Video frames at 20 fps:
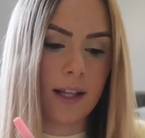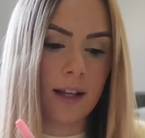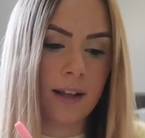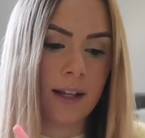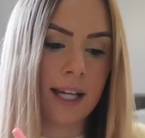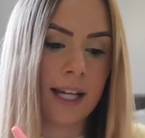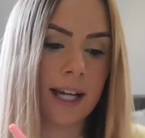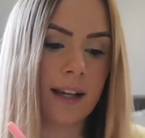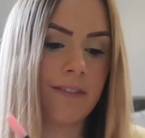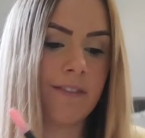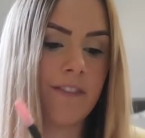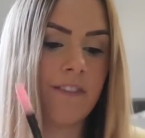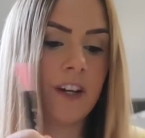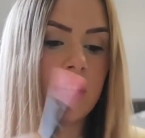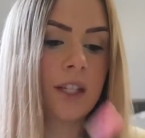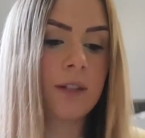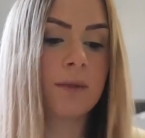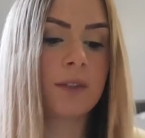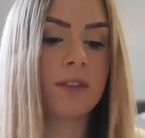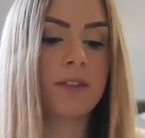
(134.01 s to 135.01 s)
I'm gonna have
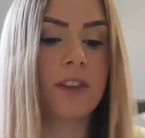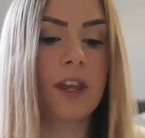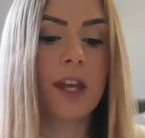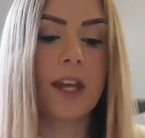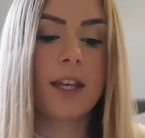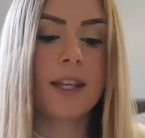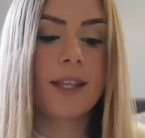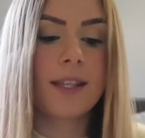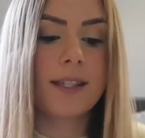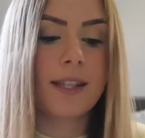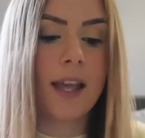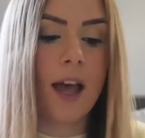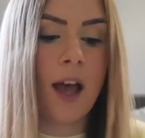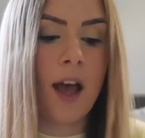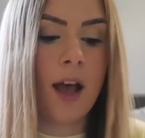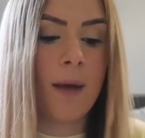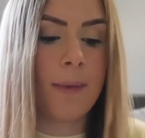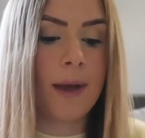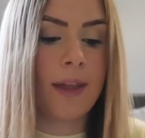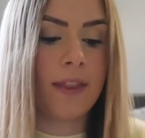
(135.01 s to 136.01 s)
fun with this.
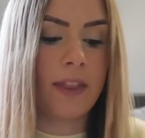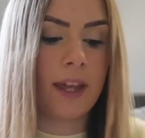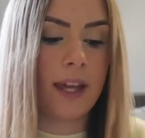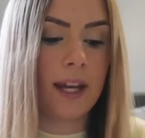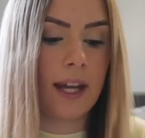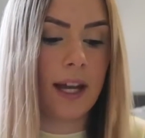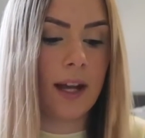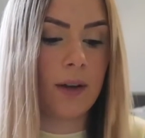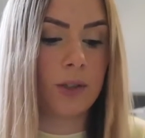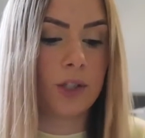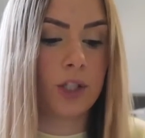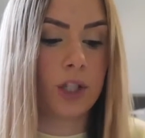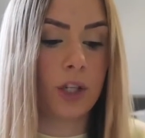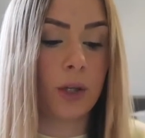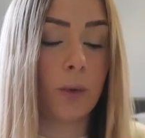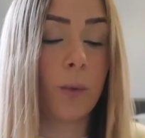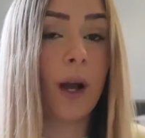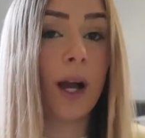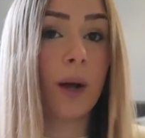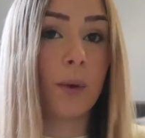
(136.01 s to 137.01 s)
And then I'll show
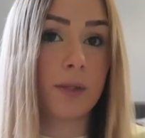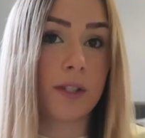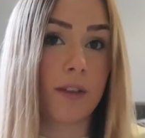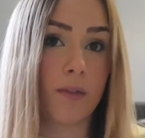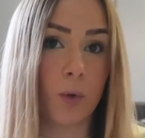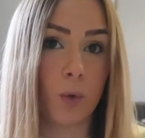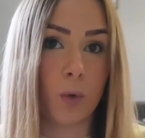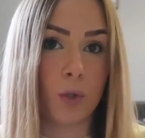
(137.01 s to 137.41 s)
you what else I've